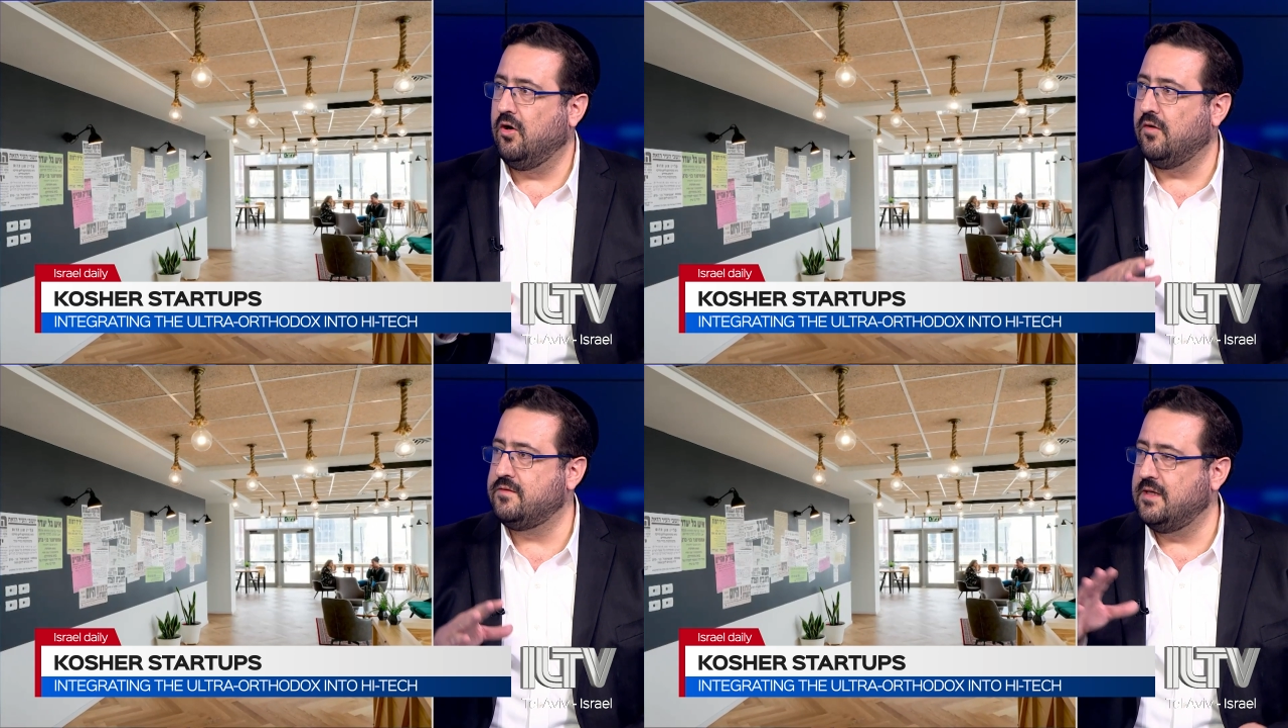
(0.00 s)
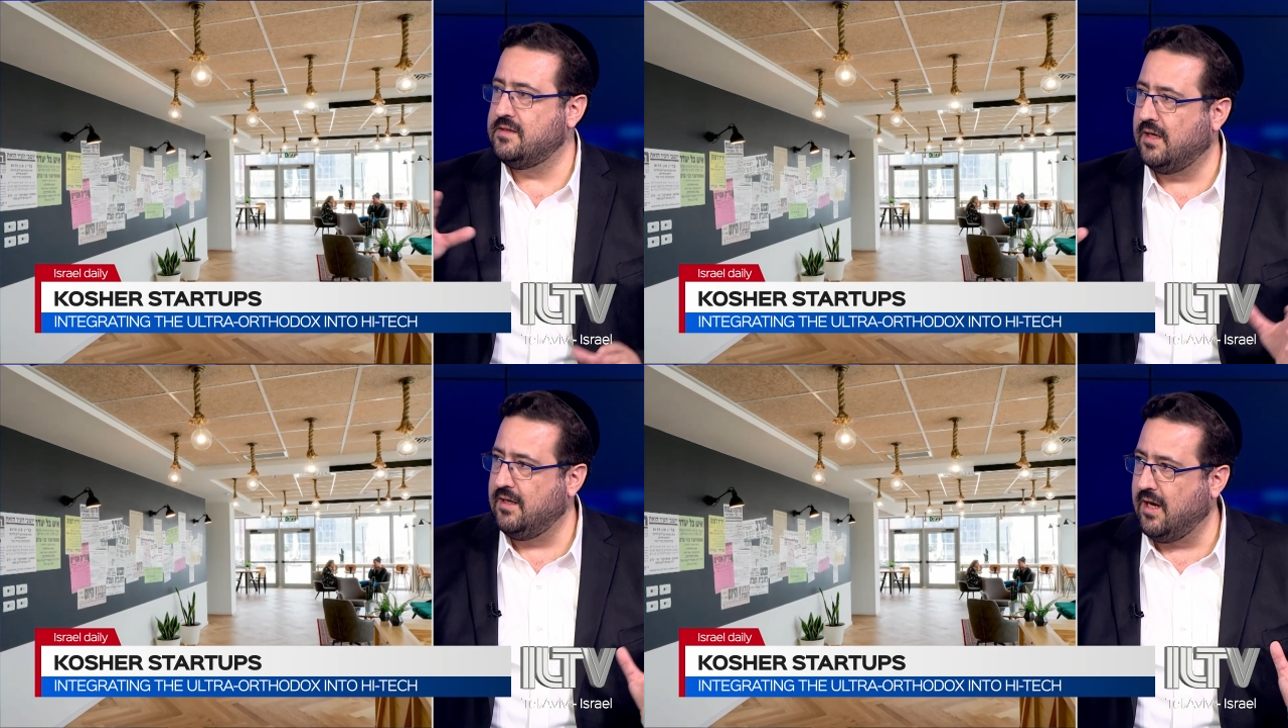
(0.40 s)
of the
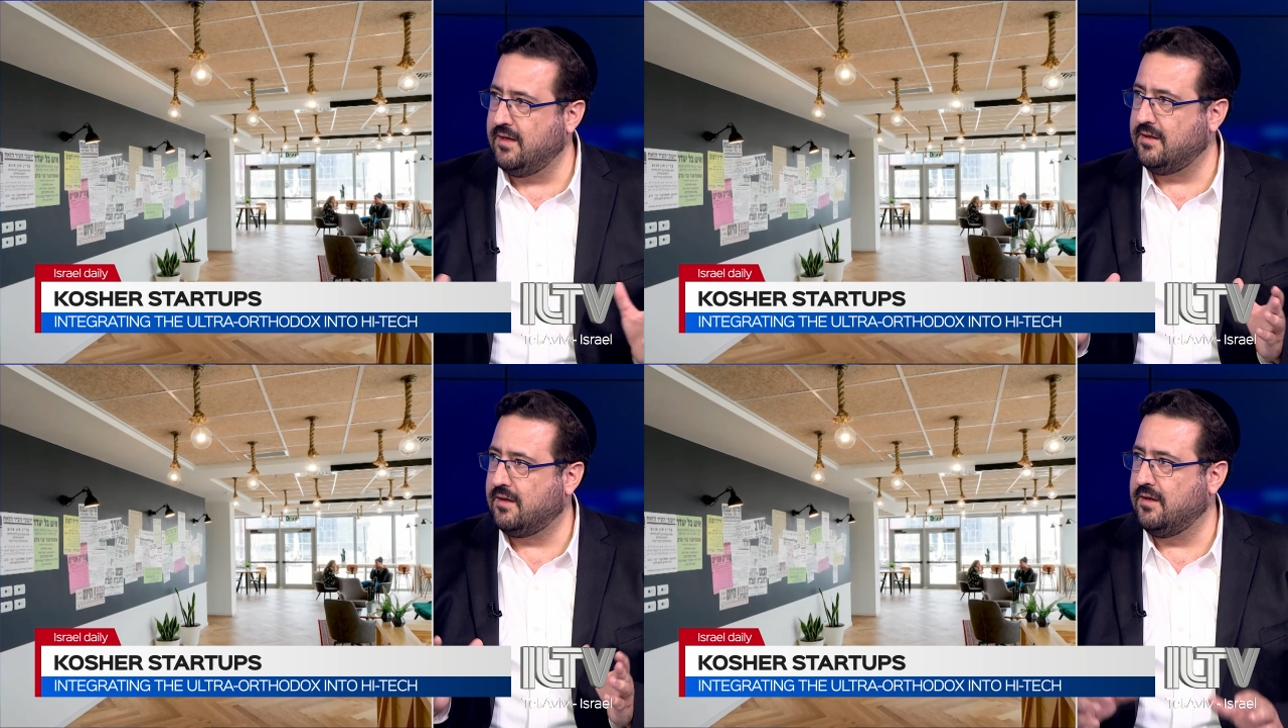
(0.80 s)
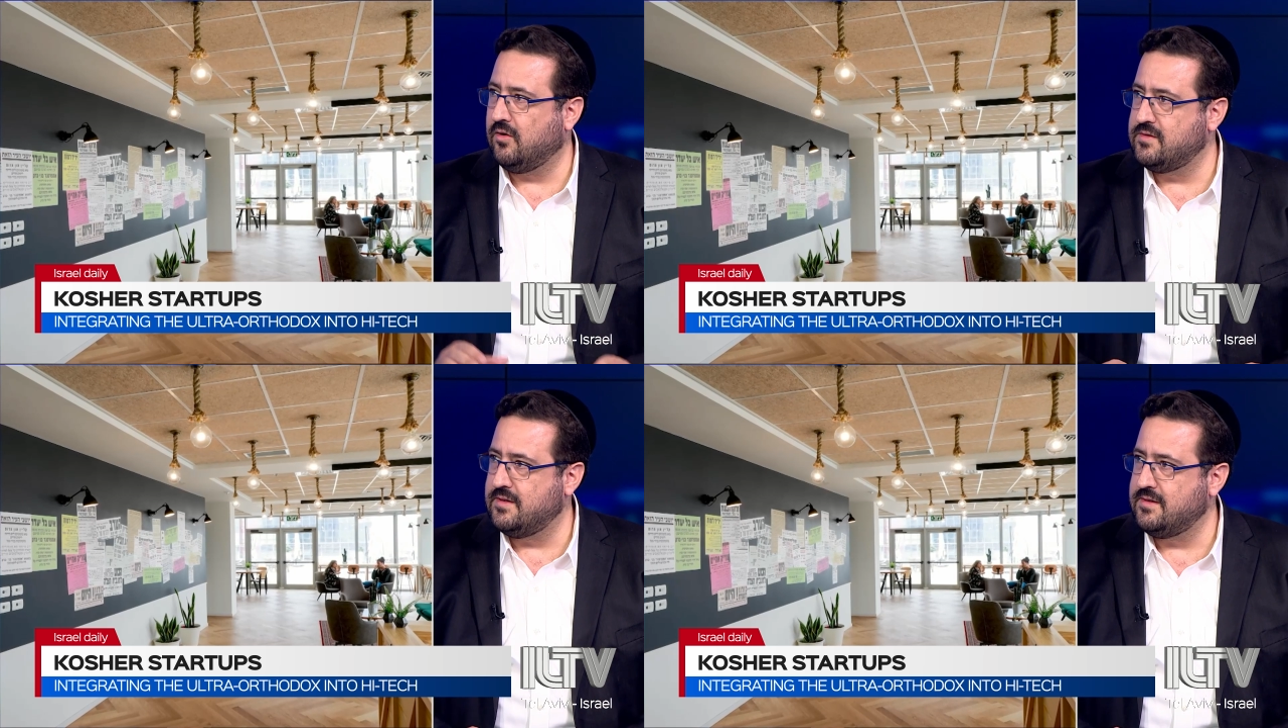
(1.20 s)
Israeli high-tech
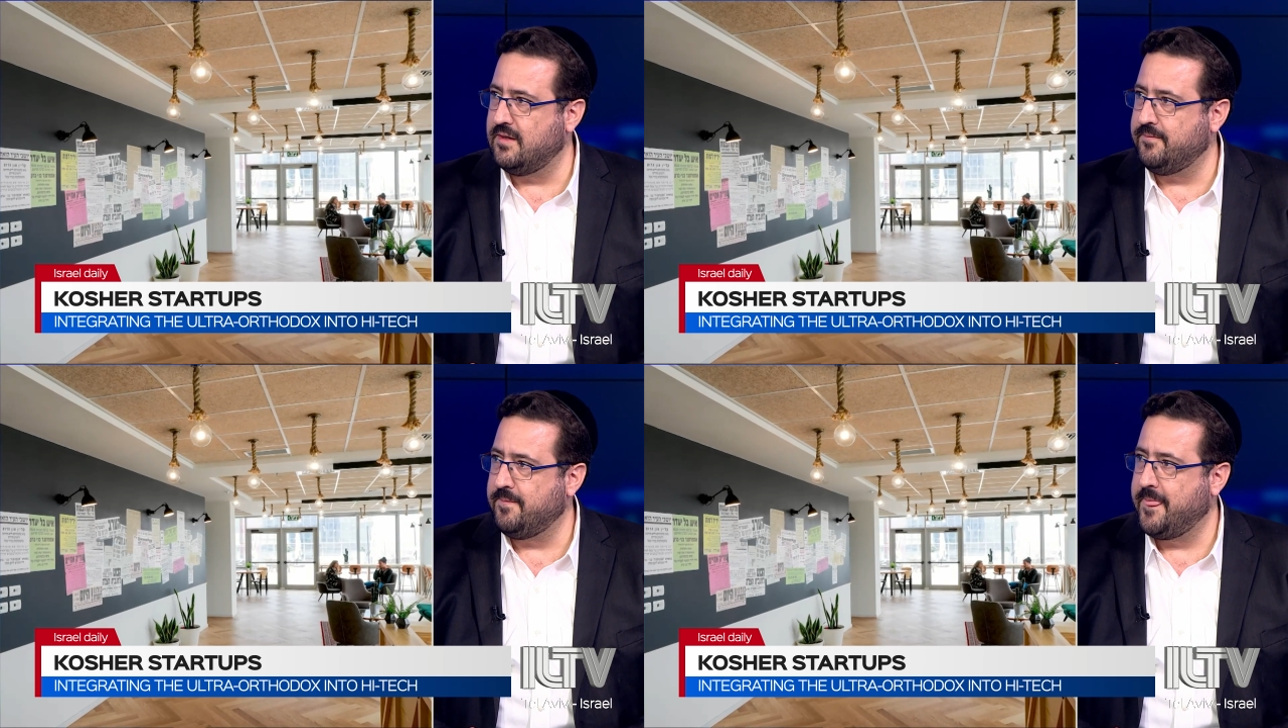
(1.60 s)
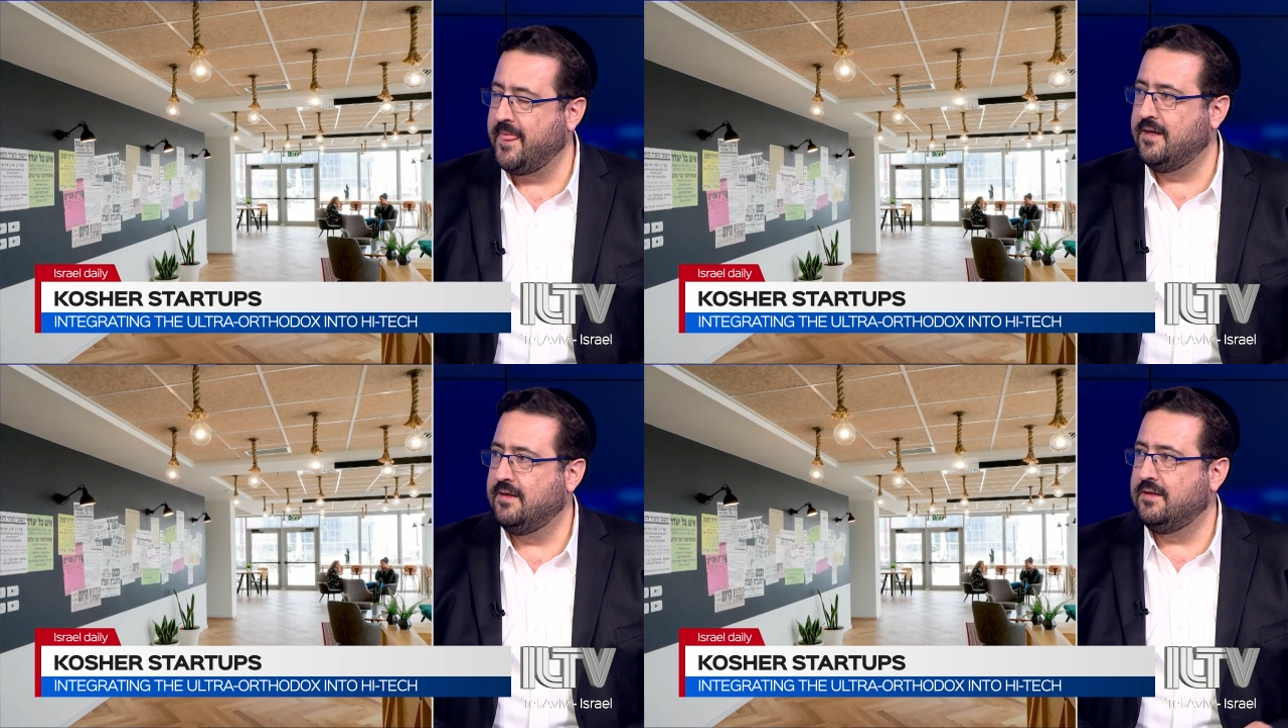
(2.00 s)
ecosystem.
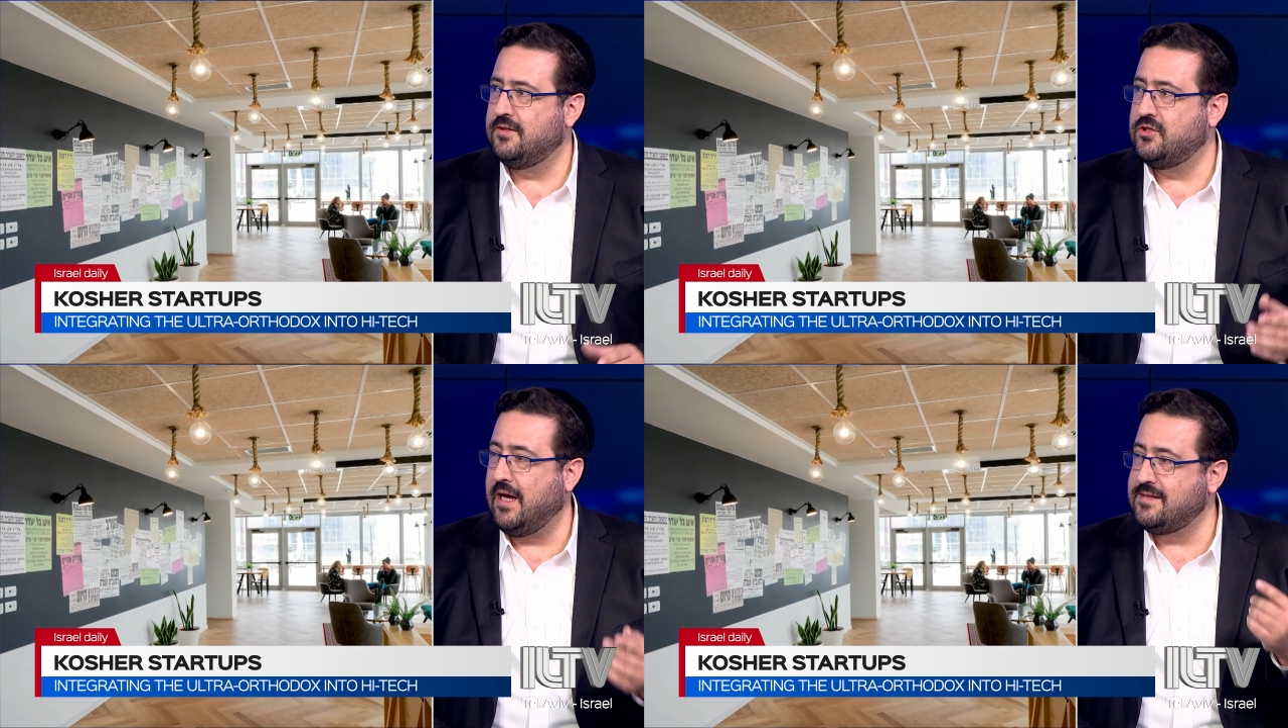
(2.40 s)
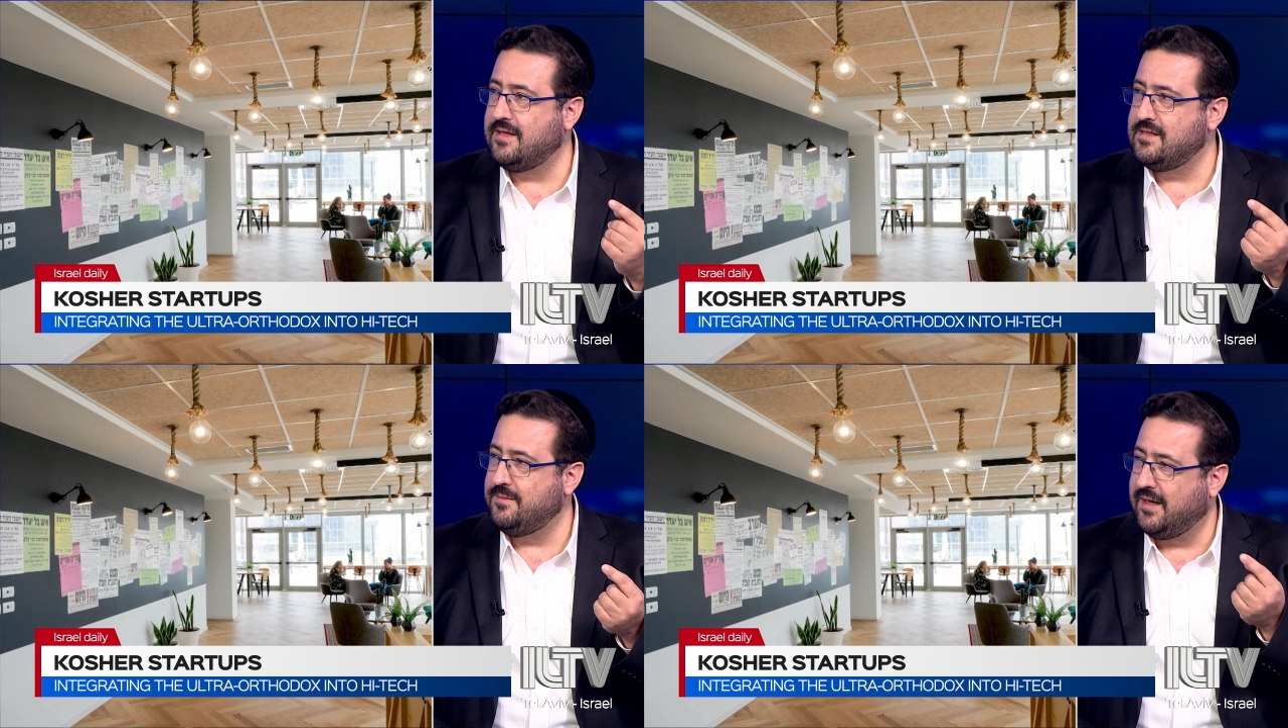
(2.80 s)
So just
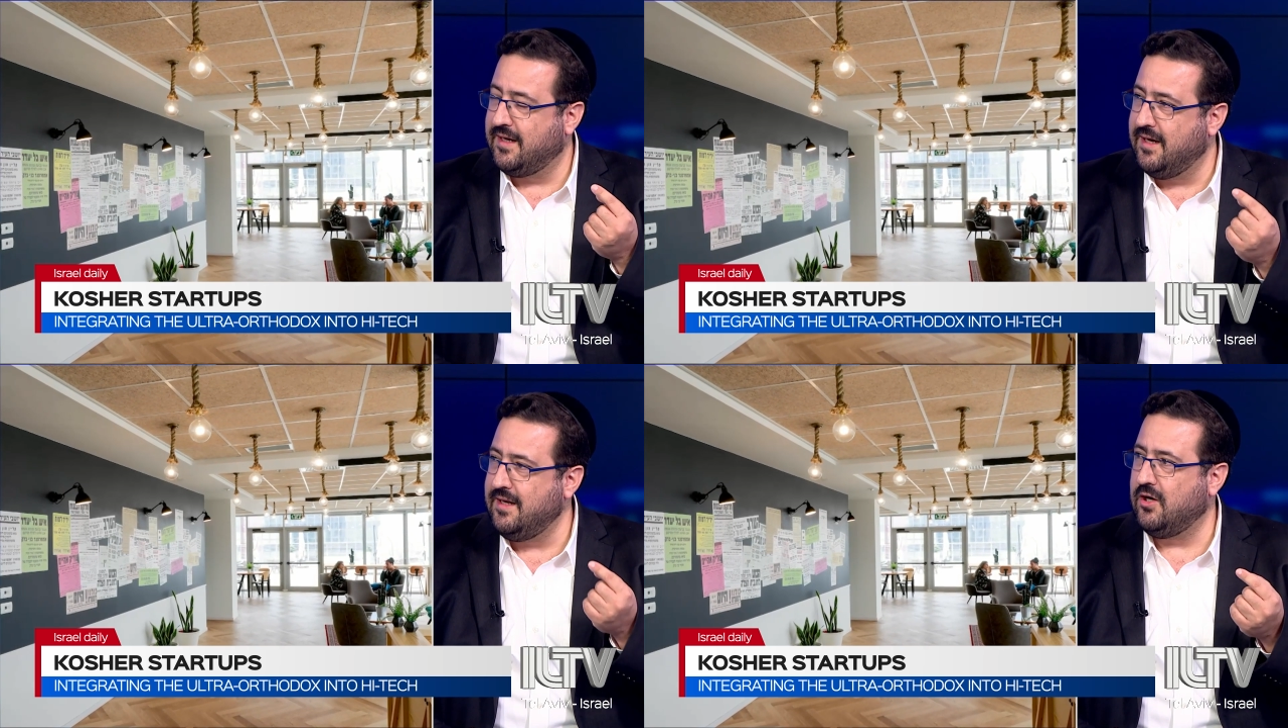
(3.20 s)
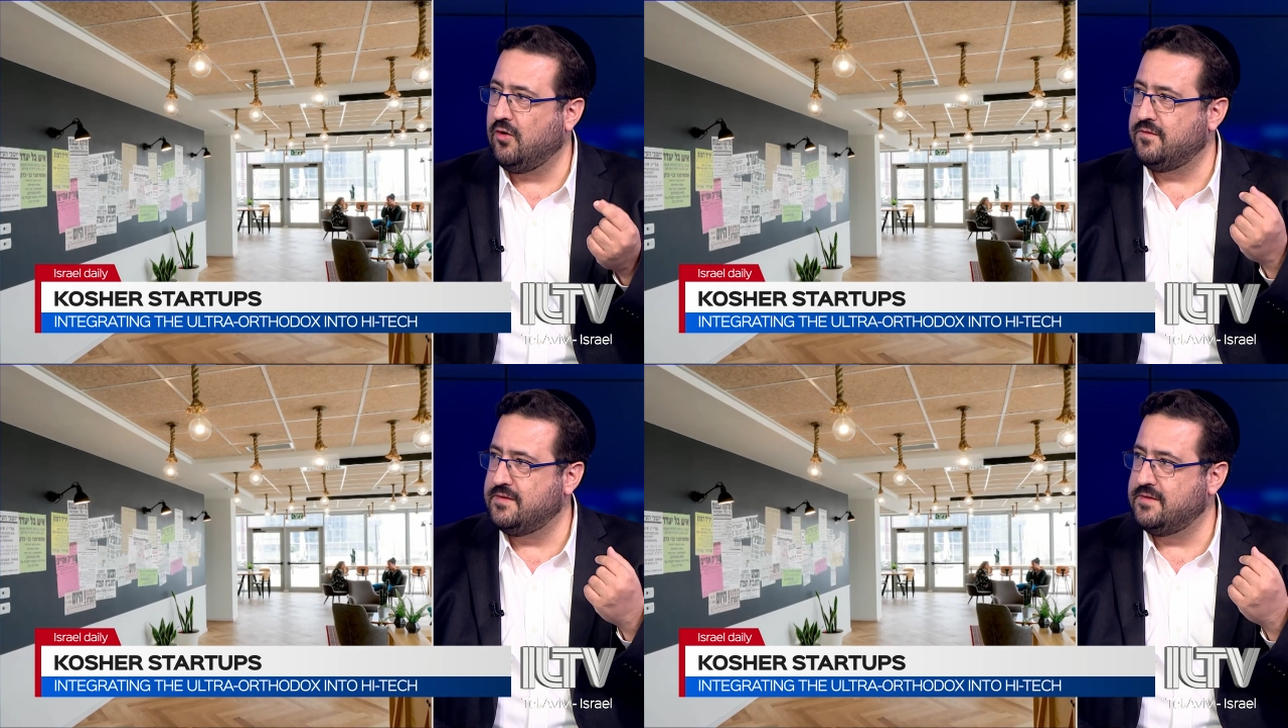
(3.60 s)
at the beginning of